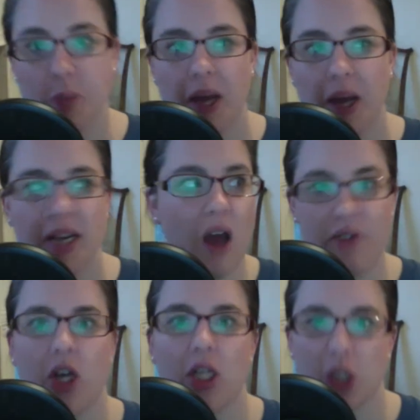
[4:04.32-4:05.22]
but not
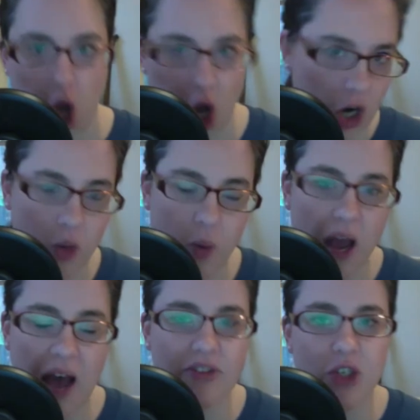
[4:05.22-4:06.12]
very long you would
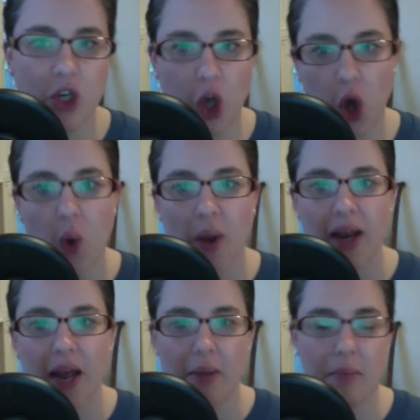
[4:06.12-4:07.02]
have to go and
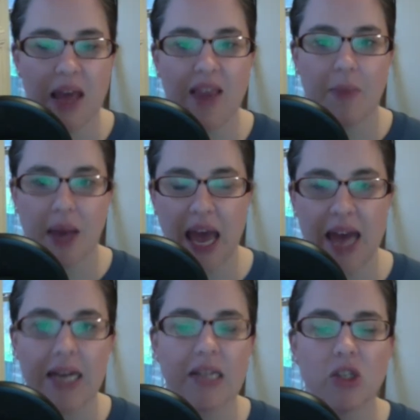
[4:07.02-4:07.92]
and make them again
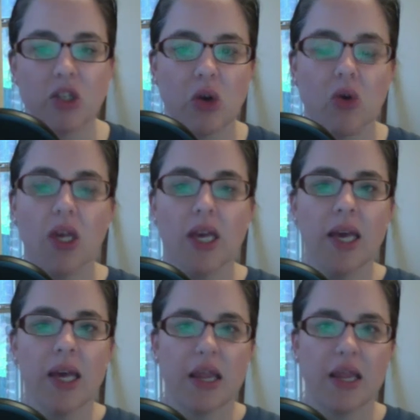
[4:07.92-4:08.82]
and so
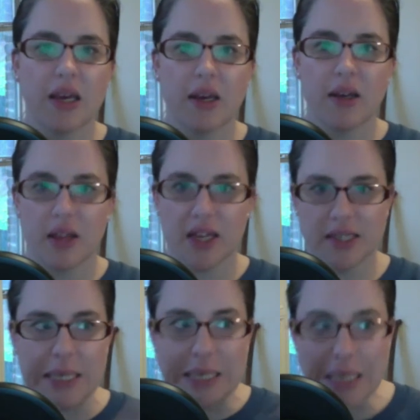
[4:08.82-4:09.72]
the
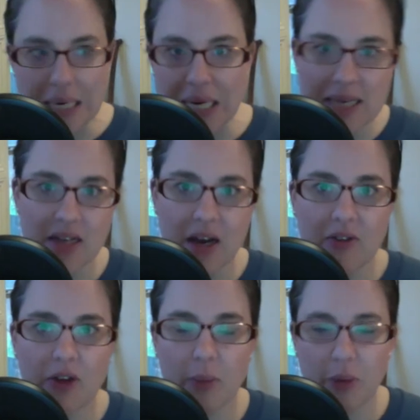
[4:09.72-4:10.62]
this need
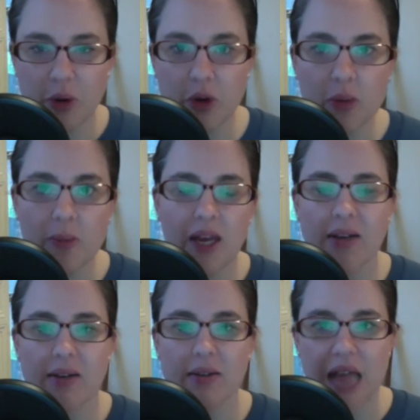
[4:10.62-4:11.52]
of a broom that
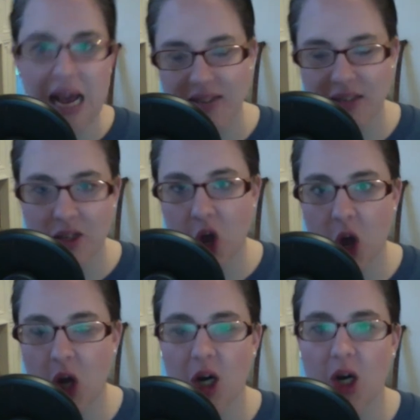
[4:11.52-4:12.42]
lasted
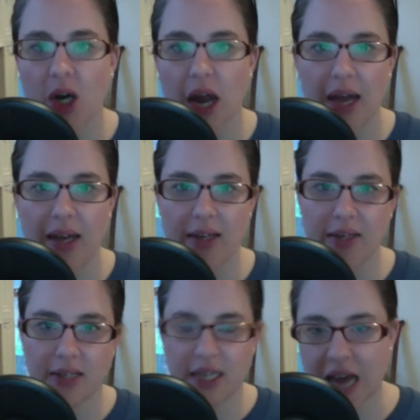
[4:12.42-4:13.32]
longer and
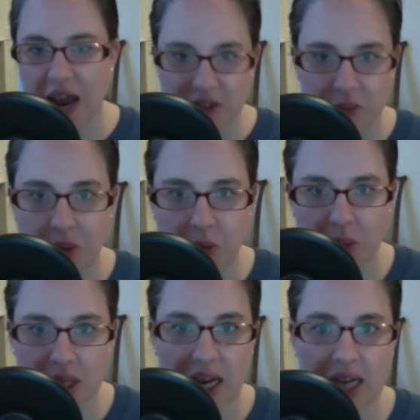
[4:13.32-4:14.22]
didn't have to be
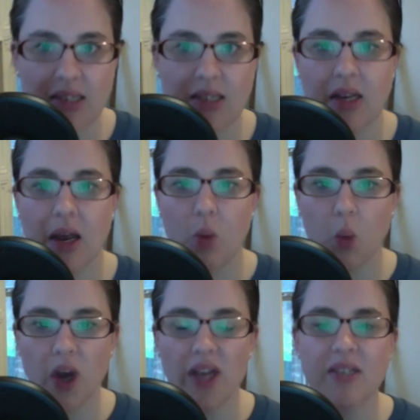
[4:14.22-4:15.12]
replaced
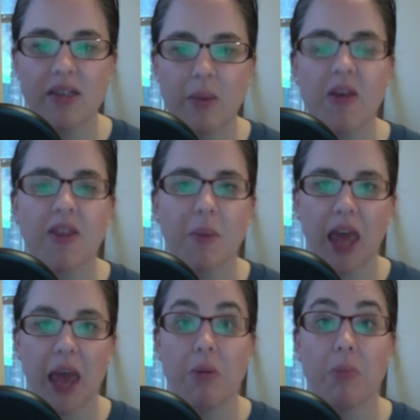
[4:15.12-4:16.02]
was something that
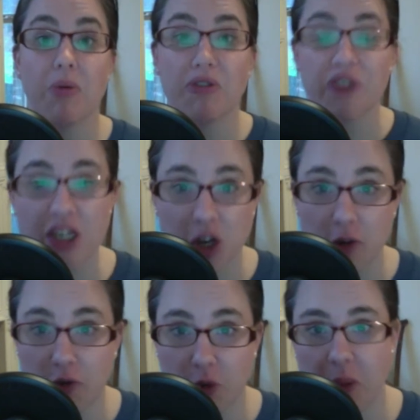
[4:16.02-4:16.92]
became a
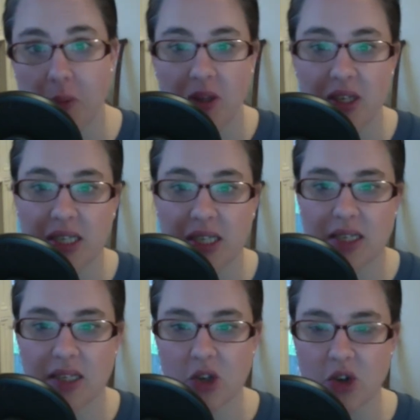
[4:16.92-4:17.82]
profession for people in the 16th
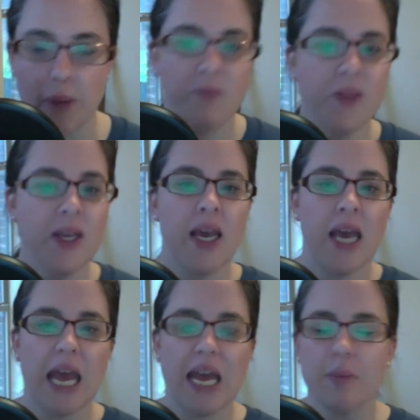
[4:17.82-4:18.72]
century it